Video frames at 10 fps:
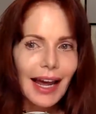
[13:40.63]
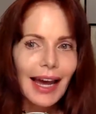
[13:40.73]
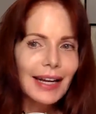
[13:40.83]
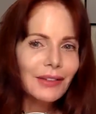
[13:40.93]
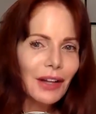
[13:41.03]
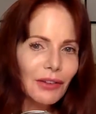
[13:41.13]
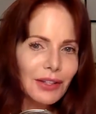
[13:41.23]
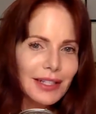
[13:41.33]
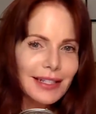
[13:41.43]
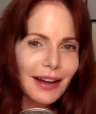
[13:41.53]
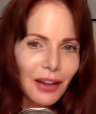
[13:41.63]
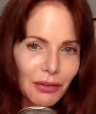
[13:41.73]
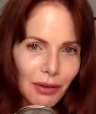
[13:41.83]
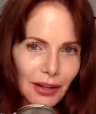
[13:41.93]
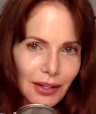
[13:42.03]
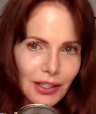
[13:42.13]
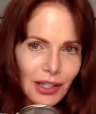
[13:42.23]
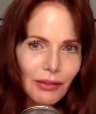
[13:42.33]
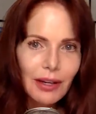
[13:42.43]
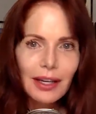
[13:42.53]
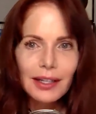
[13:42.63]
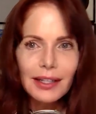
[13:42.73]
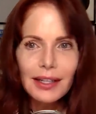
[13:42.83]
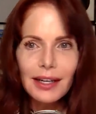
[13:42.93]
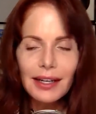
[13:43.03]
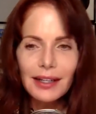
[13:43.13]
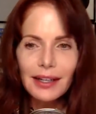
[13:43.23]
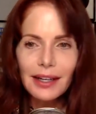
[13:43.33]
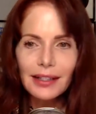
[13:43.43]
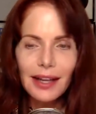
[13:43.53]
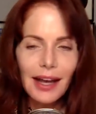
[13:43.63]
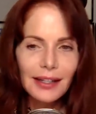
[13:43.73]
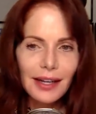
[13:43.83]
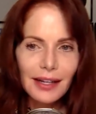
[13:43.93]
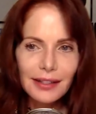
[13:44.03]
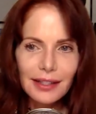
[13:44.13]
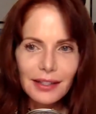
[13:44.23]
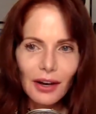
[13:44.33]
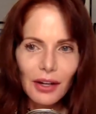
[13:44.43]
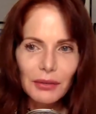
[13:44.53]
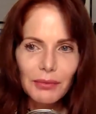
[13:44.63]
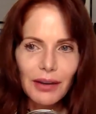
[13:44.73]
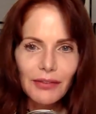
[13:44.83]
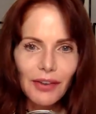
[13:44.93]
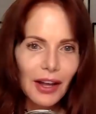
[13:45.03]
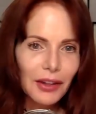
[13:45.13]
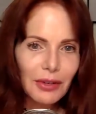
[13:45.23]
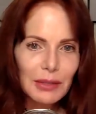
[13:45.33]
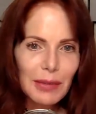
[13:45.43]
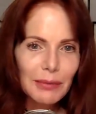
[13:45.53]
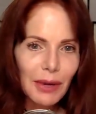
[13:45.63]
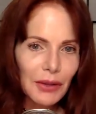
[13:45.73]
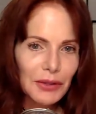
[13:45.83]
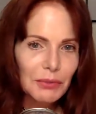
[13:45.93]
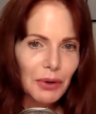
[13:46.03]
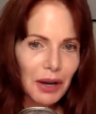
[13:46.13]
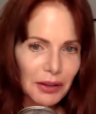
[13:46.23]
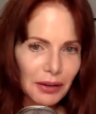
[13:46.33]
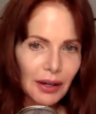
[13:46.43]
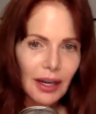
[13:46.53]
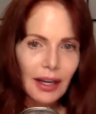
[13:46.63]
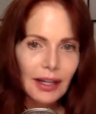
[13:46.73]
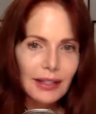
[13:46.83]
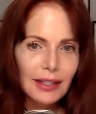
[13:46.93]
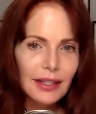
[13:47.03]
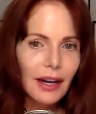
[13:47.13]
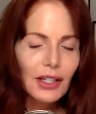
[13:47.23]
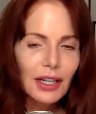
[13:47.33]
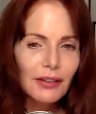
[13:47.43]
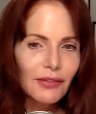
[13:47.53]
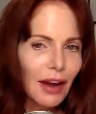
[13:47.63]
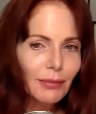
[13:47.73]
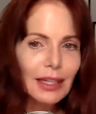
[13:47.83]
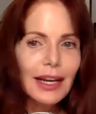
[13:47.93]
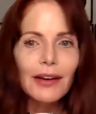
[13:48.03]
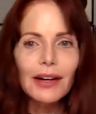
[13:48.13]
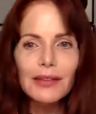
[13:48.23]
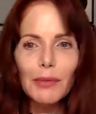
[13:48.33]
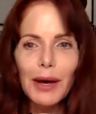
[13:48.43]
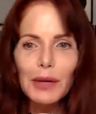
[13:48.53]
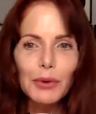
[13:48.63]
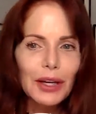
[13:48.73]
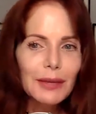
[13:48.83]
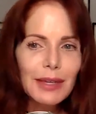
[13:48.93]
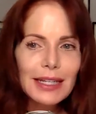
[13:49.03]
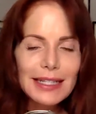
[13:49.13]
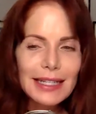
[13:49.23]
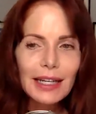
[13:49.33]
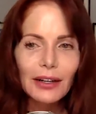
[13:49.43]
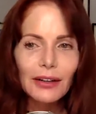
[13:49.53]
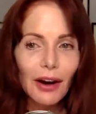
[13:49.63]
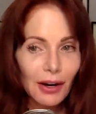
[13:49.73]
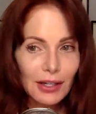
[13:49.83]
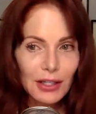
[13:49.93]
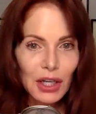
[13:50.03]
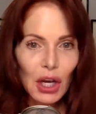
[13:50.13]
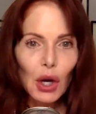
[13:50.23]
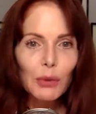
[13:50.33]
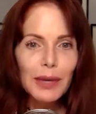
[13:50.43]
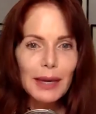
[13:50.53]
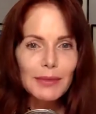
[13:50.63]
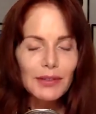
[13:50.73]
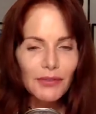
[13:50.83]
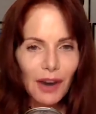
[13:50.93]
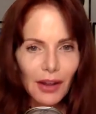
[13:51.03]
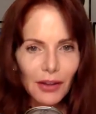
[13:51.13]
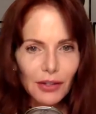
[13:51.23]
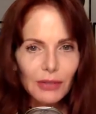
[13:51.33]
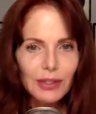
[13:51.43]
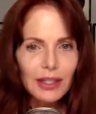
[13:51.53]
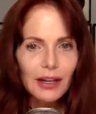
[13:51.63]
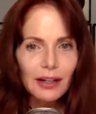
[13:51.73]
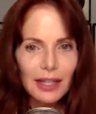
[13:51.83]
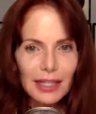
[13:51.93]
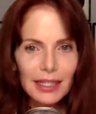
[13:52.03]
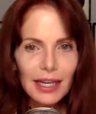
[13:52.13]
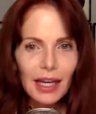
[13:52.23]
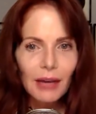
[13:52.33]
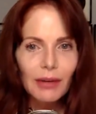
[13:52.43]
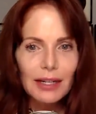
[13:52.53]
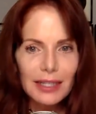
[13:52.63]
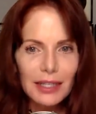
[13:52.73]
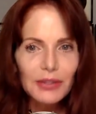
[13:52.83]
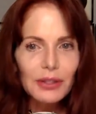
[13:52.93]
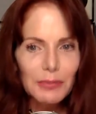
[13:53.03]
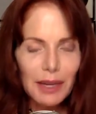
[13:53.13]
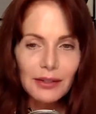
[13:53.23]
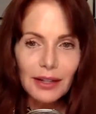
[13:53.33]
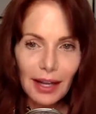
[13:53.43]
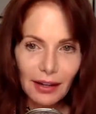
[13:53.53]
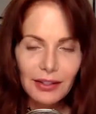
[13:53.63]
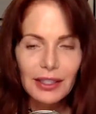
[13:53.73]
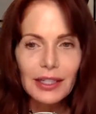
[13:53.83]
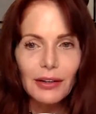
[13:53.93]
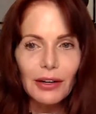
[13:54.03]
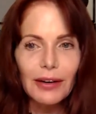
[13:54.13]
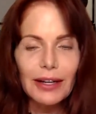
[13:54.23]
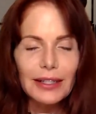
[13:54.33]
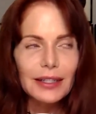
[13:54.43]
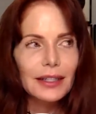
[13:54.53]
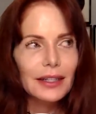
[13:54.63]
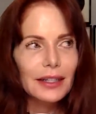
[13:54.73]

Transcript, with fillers: I don't know. There's this other one that's showing at the uh, at the hot docs. It's called "My Father Is My Mother's Brother." It's a touching family narrative about a bohemian singer artist who becomes a father to his young niece when his sister's mental health deteriorates.